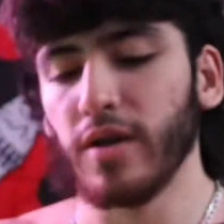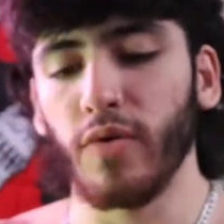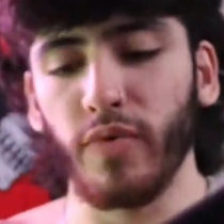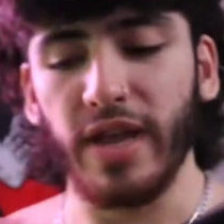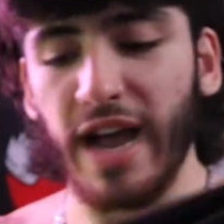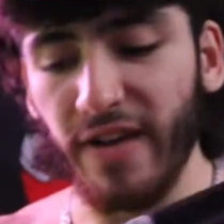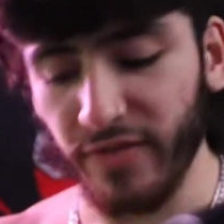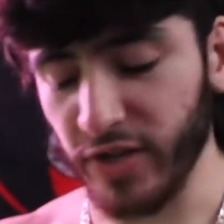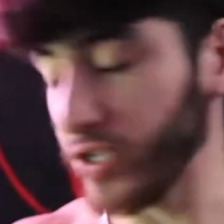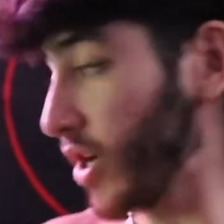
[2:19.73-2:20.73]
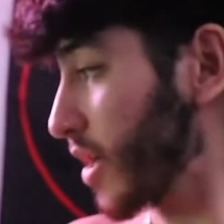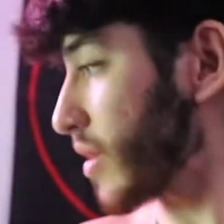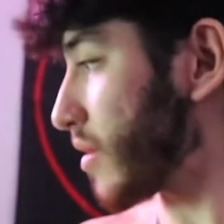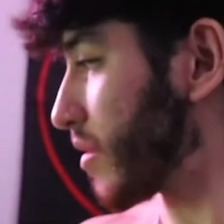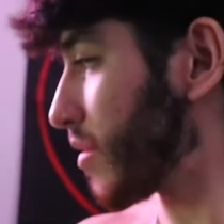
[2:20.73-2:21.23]
we have the shirt,
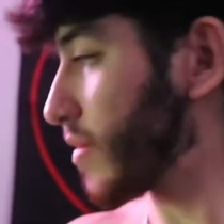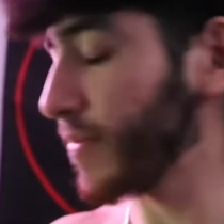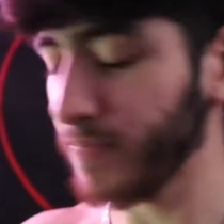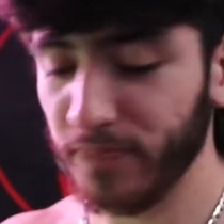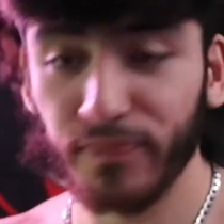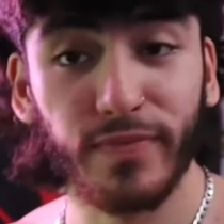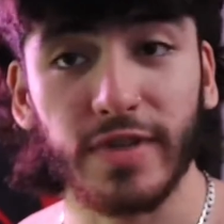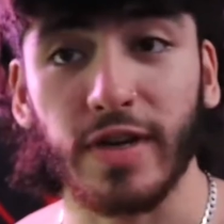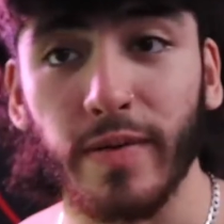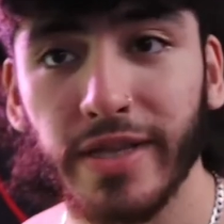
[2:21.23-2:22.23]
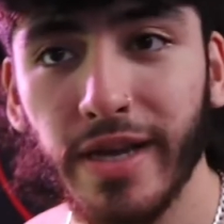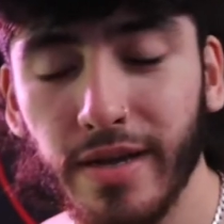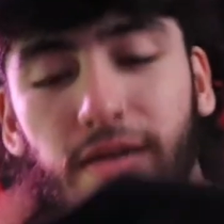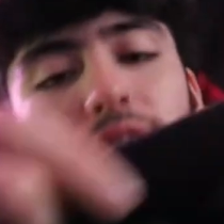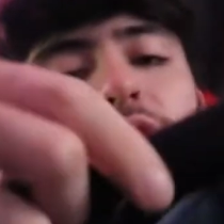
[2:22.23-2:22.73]
sorry about that,
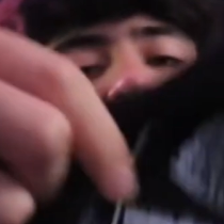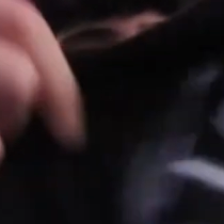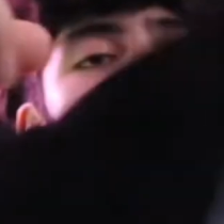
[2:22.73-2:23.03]
we